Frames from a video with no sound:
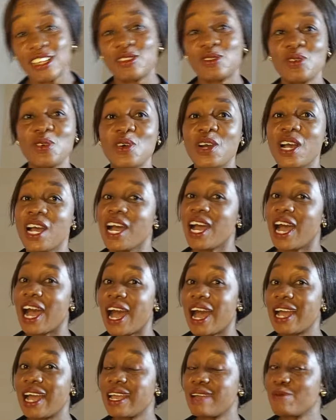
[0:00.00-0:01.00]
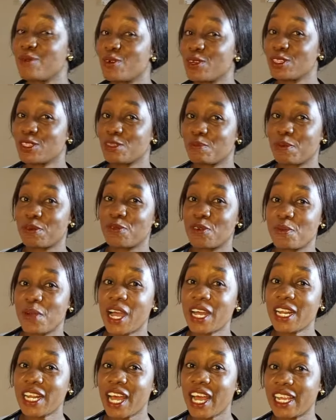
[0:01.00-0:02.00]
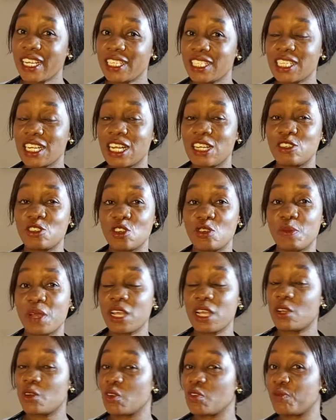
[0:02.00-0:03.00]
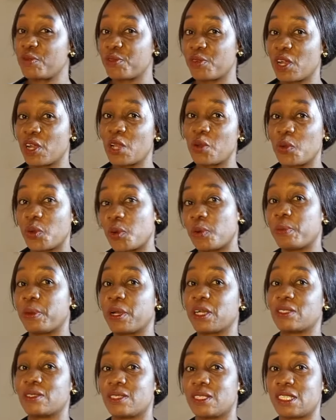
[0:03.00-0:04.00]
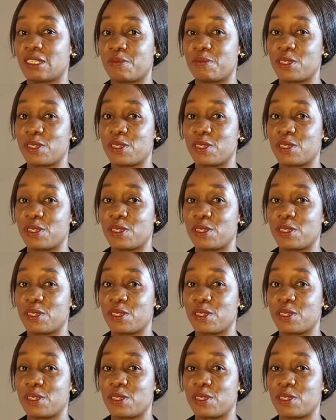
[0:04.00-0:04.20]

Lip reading: So I am going to perform hand hygiene and don my glove before I will come back to this